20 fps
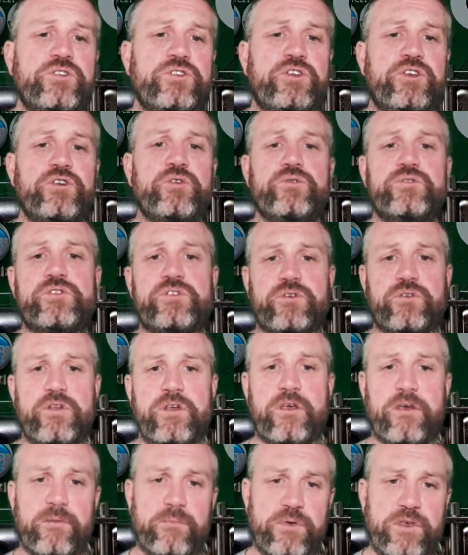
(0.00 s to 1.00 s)
you study
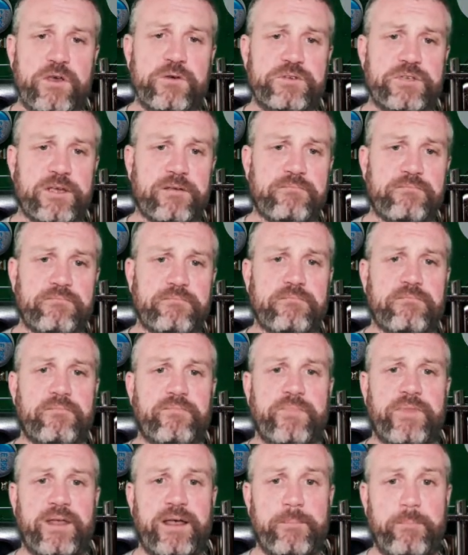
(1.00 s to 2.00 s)
computing?
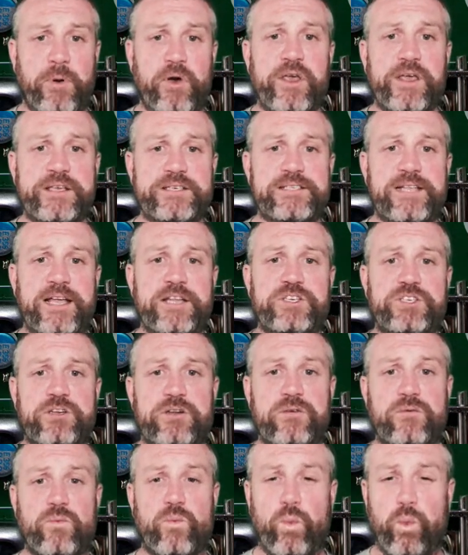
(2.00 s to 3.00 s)
And by extension,
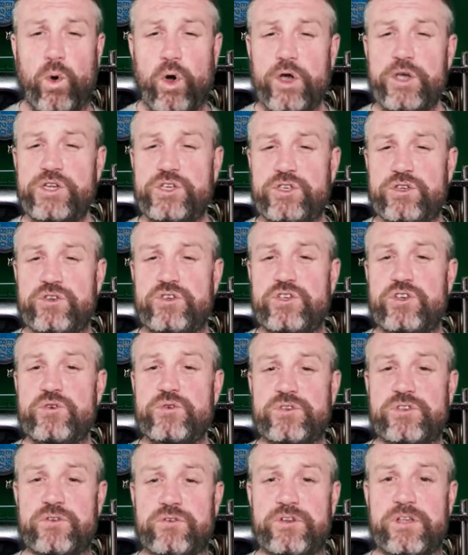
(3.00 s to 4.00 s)
why should you
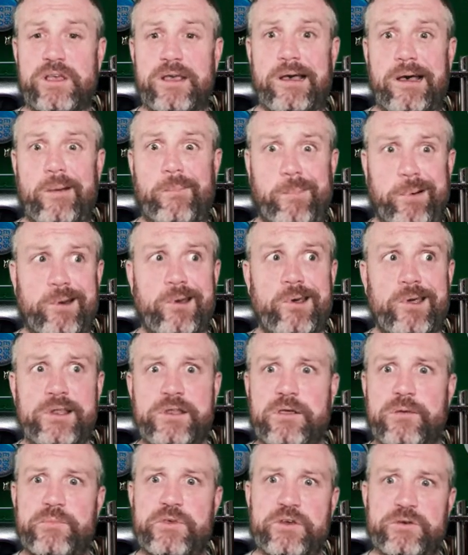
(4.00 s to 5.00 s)
study applied
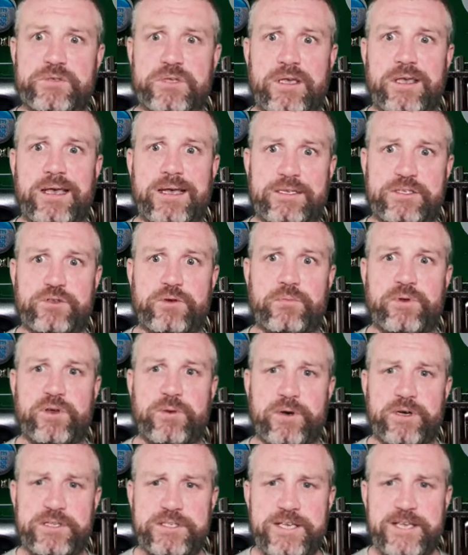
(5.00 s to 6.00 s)
computing at
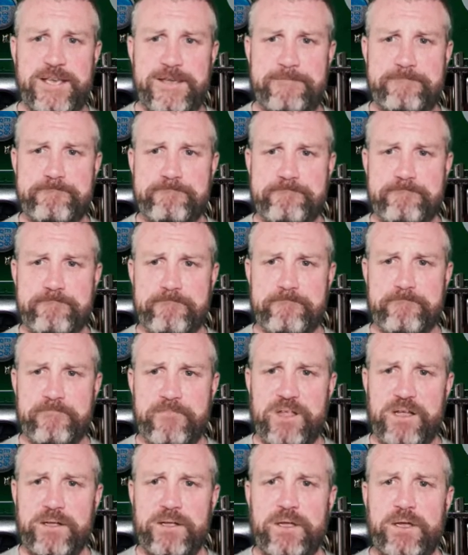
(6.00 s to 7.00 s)
WIT?
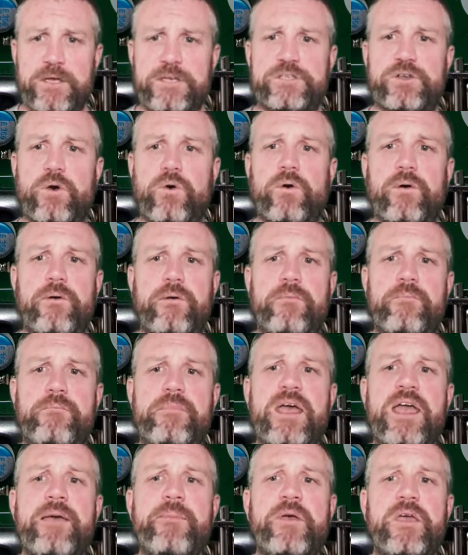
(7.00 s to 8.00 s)
So
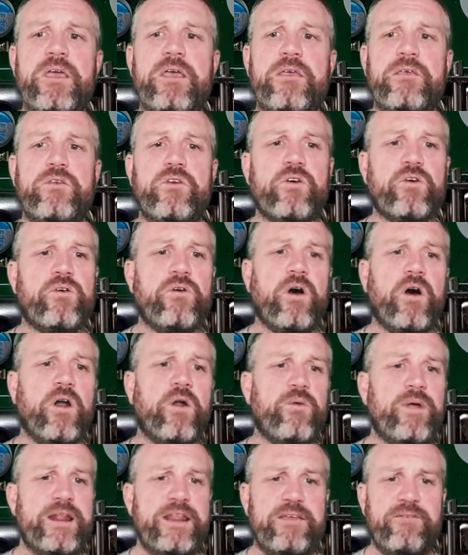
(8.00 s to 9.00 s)
maybe you're
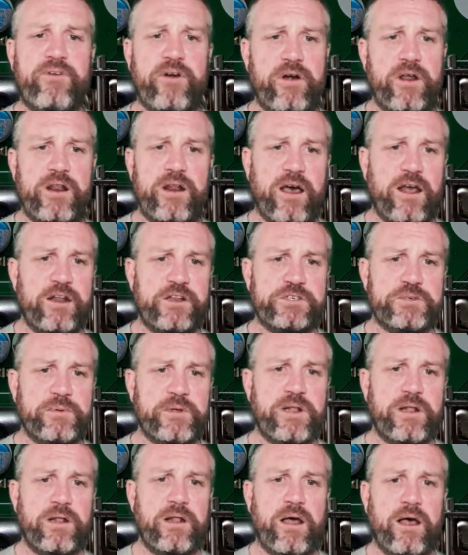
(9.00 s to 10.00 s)
already very
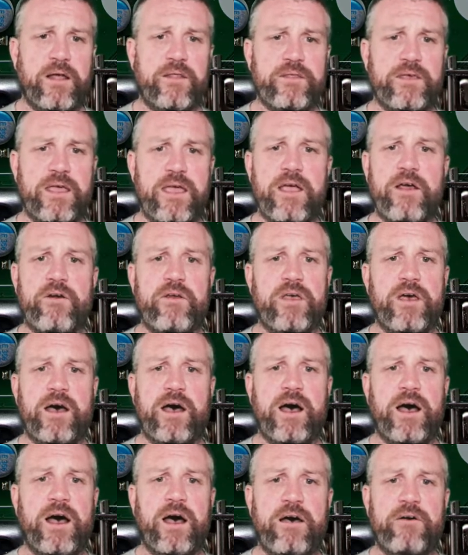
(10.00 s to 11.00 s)
knowledgeable on the area
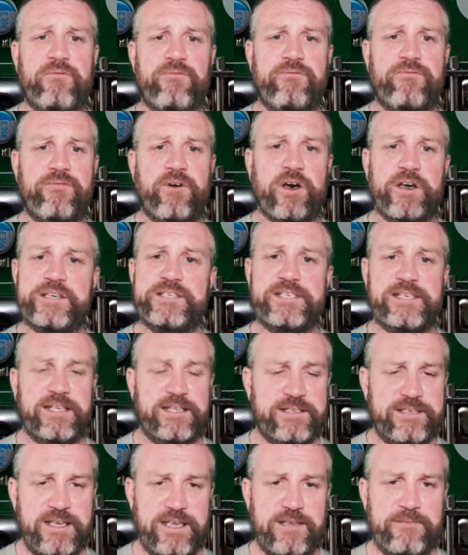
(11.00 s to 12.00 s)
of
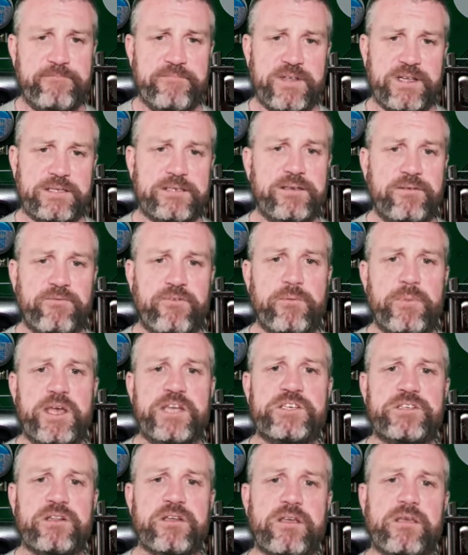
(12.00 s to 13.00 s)
ICT, that's
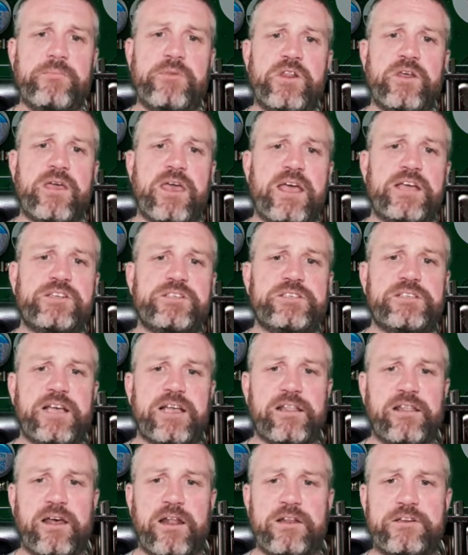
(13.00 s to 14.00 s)
Information and Communication
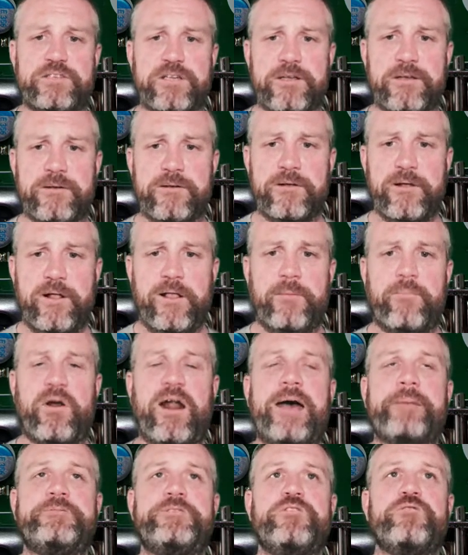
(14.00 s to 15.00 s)
Technology.
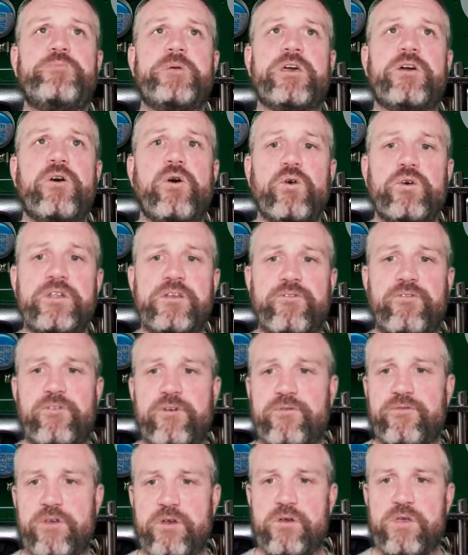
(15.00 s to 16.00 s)
Perhaps you've been coding for a
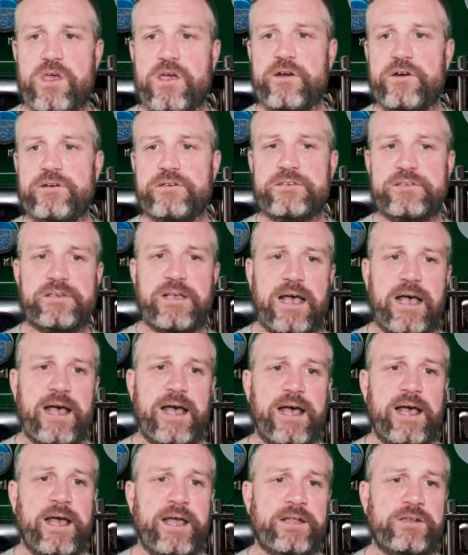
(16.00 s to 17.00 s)
few years
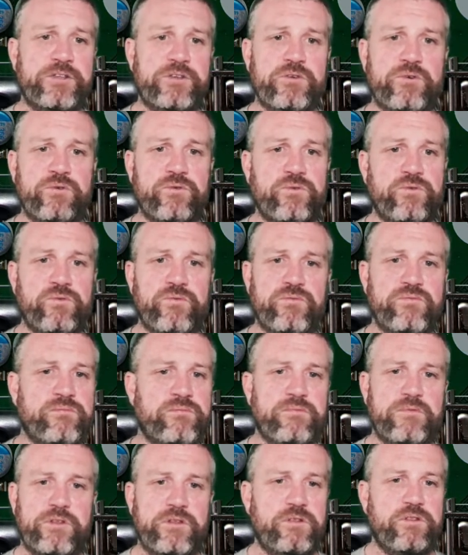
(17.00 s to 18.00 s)
and you
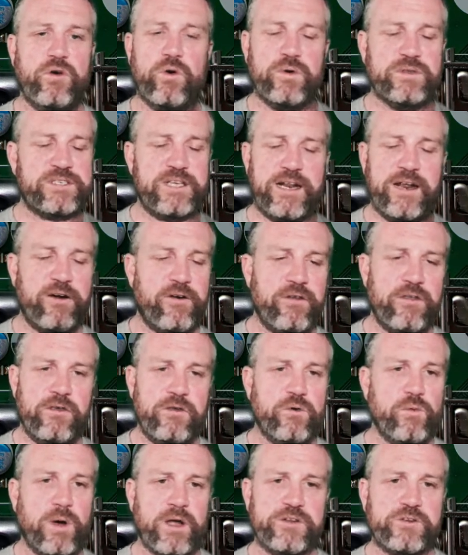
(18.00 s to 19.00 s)
know it's an area you
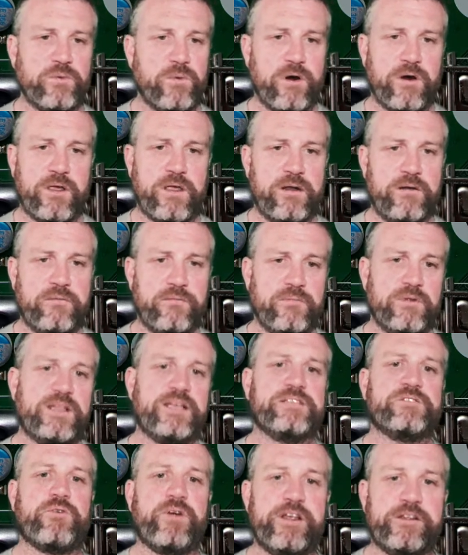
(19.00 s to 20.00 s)
want to work in. But that's
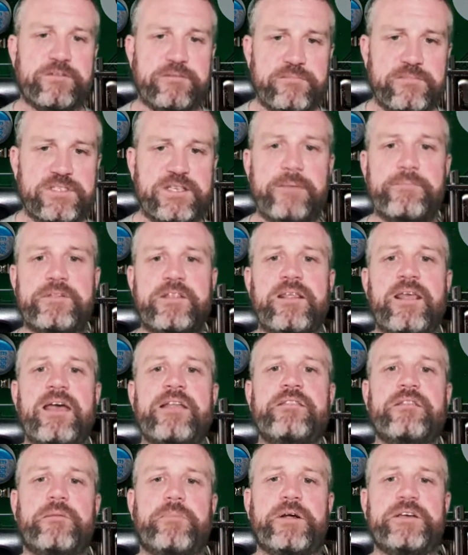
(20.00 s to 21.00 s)
great. Skip to the end of
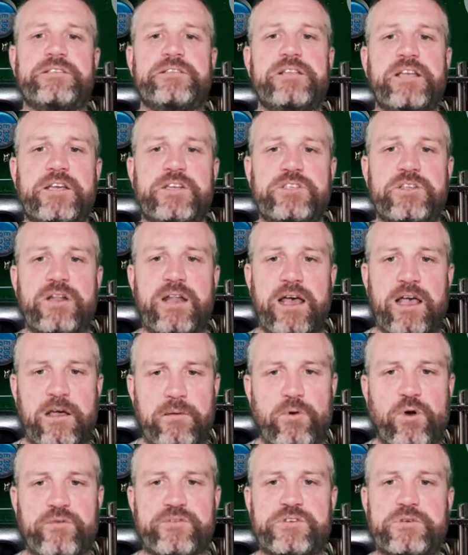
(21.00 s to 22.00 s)
the presentation and come
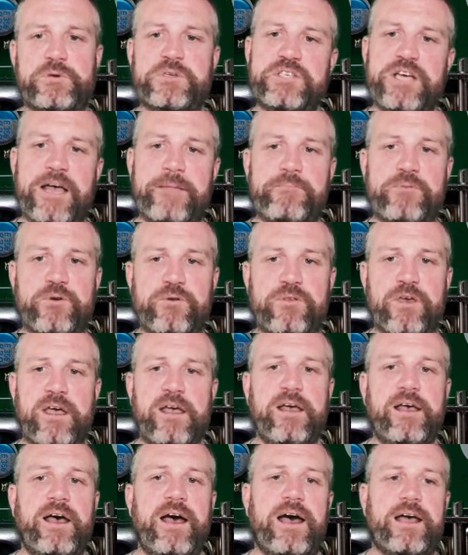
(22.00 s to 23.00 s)
over to a chat booth
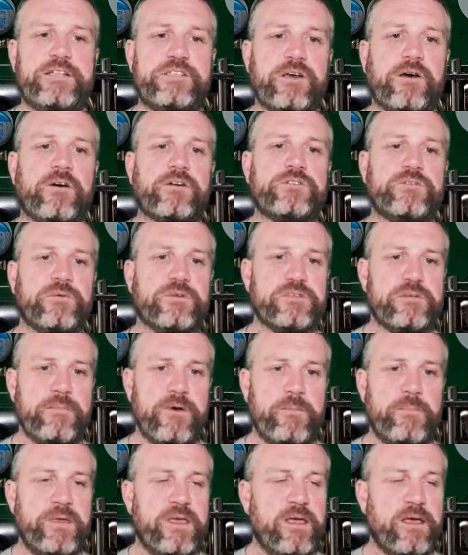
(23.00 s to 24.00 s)
and talk to us about
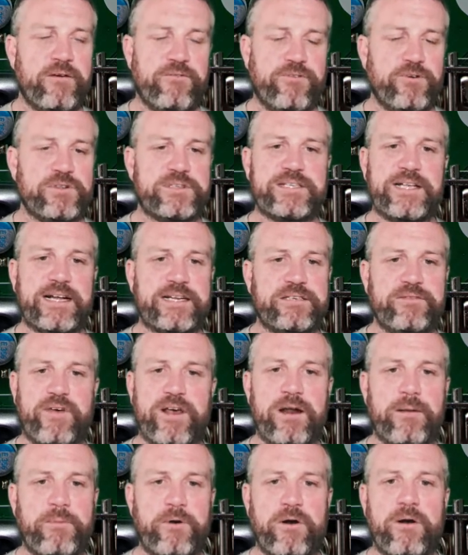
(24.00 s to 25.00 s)
being a full stack
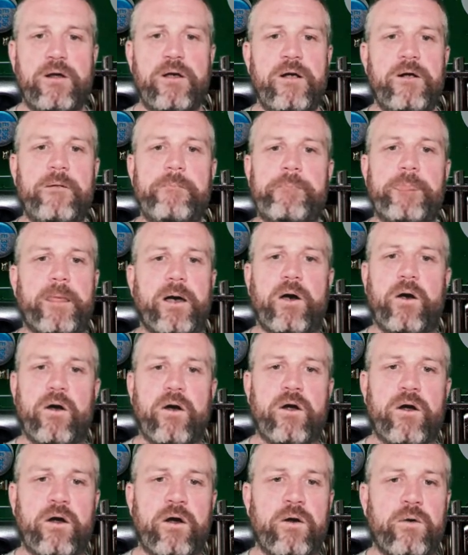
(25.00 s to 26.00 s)
developer
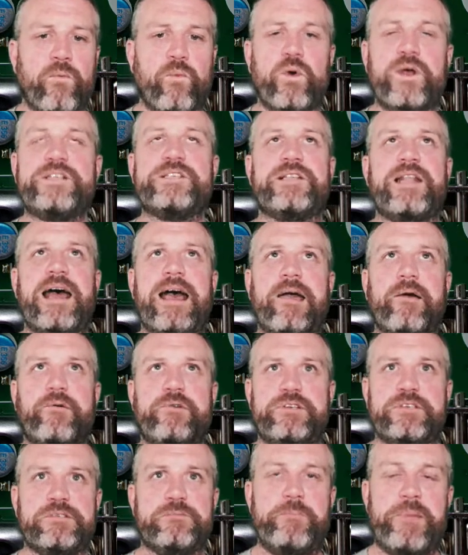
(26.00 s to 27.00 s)
or which language
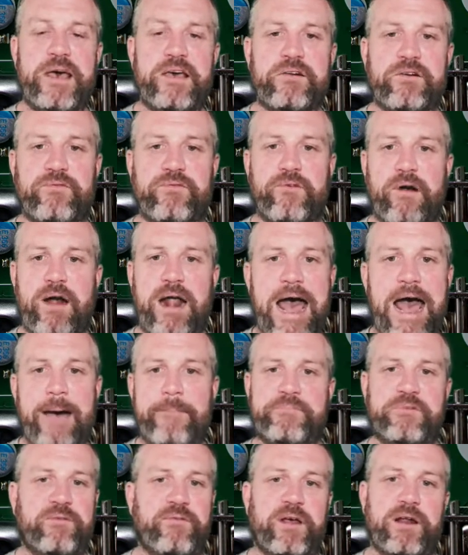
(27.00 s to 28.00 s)
is better for app
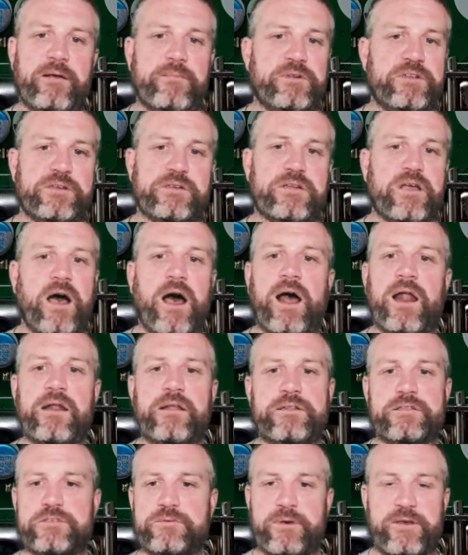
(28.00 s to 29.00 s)
development,
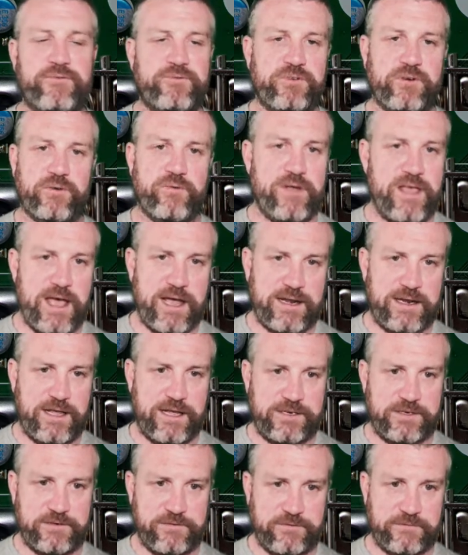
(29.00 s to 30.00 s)
Kotlin, Swift or React
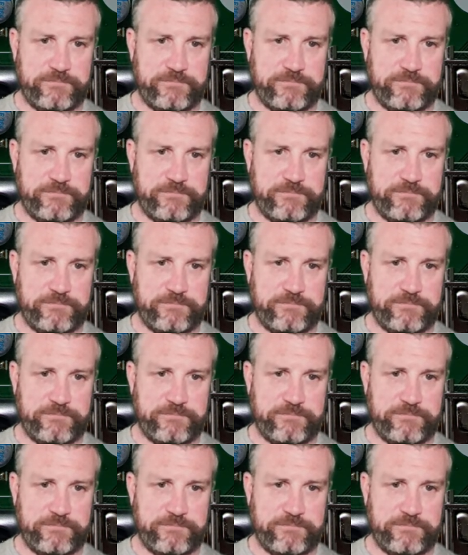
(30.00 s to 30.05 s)
Native.